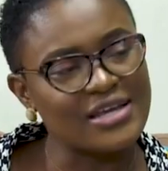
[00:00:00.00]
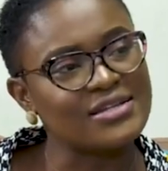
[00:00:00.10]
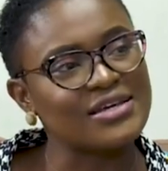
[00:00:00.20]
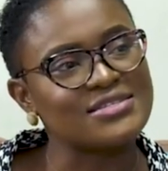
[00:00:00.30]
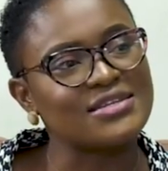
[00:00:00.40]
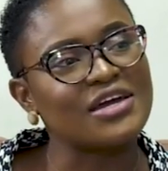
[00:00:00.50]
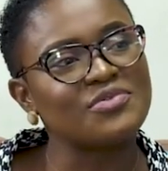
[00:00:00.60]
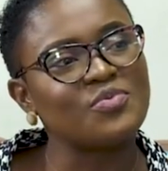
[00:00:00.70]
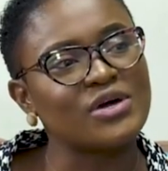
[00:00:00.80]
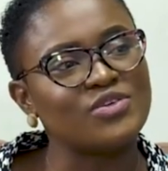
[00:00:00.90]
in a
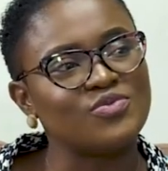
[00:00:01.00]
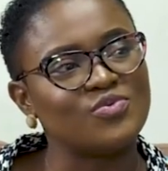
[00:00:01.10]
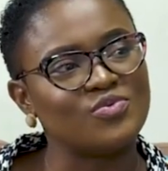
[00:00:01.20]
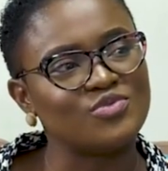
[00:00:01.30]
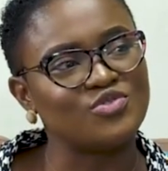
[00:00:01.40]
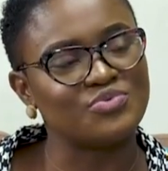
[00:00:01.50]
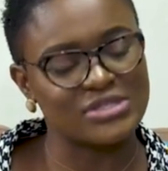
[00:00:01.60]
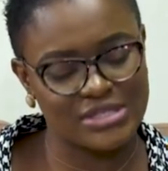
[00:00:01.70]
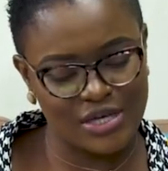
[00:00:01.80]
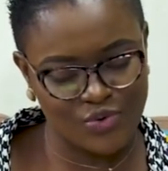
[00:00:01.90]
scenario where you, you
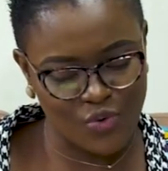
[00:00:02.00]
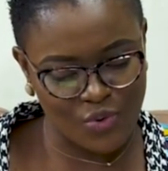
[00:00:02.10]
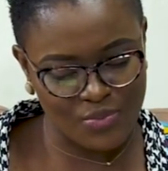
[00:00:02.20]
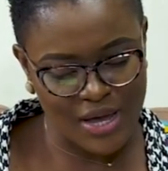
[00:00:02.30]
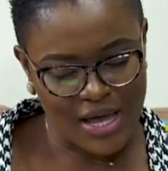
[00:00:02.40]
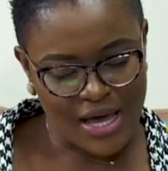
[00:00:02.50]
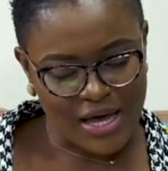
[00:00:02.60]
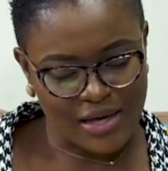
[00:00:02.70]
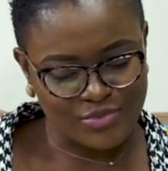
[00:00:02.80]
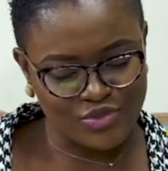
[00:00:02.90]
return home um,